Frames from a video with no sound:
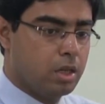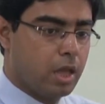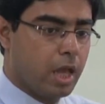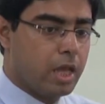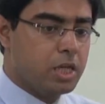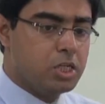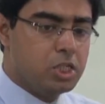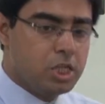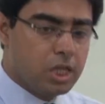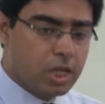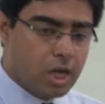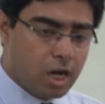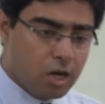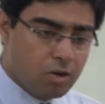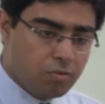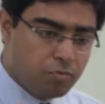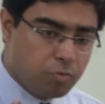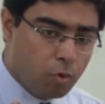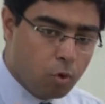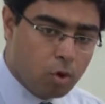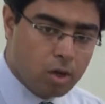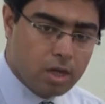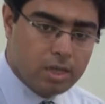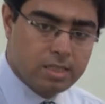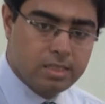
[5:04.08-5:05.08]
And she can't
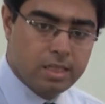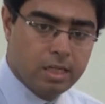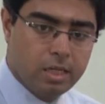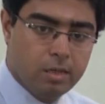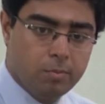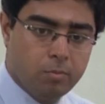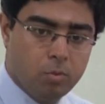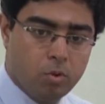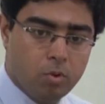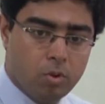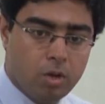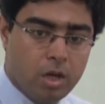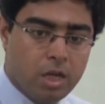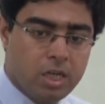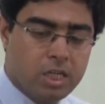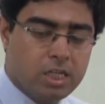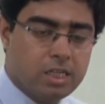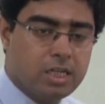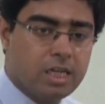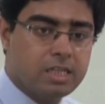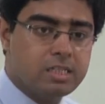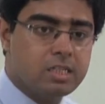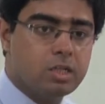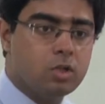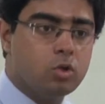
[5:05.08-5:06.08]
focus anymore. She
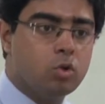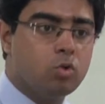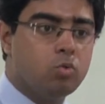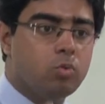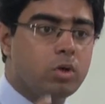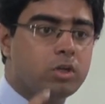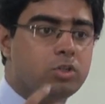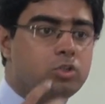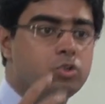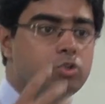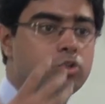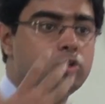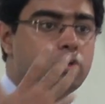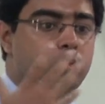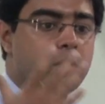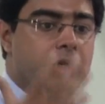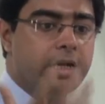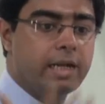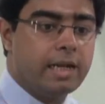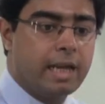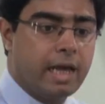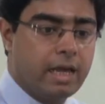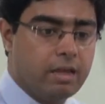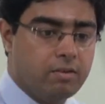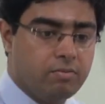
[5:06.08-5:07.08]
doesn't know what to do
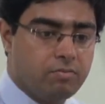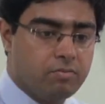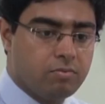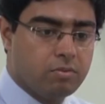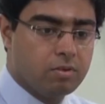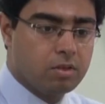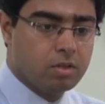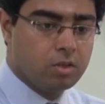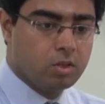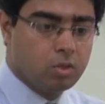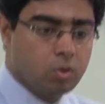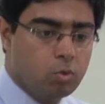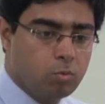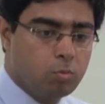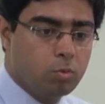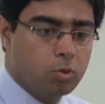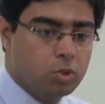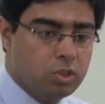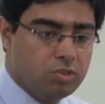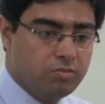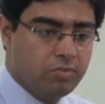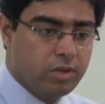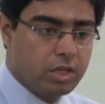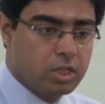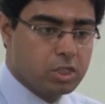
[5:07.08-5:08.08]
in life. No
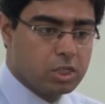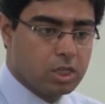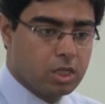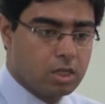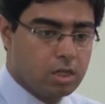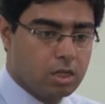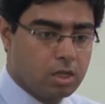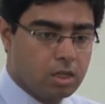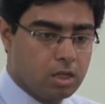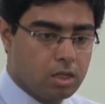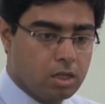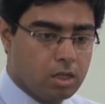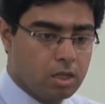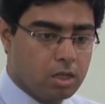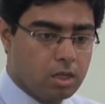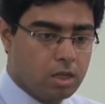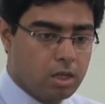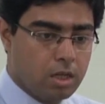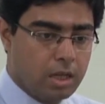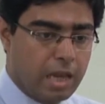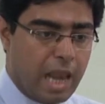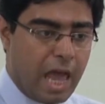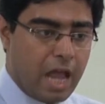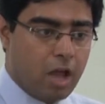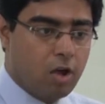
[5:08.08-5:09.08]
motivation.
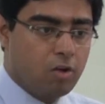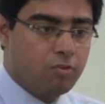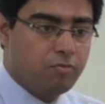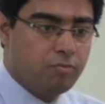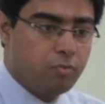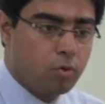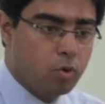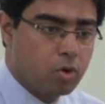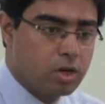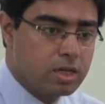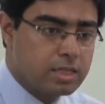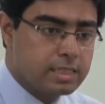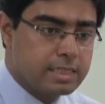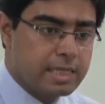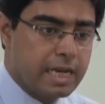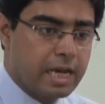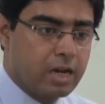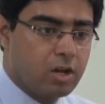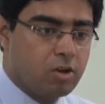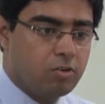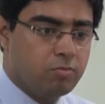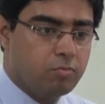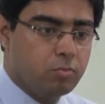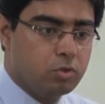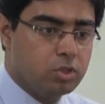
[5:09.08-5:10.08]
Lack of focus,
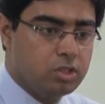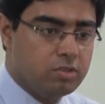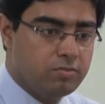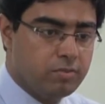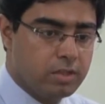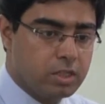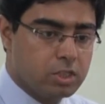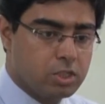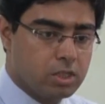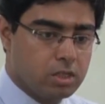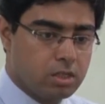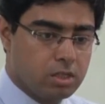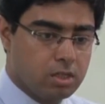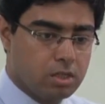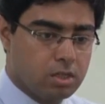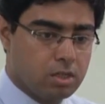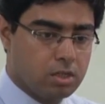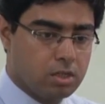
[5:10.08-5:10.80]
lack of motivation.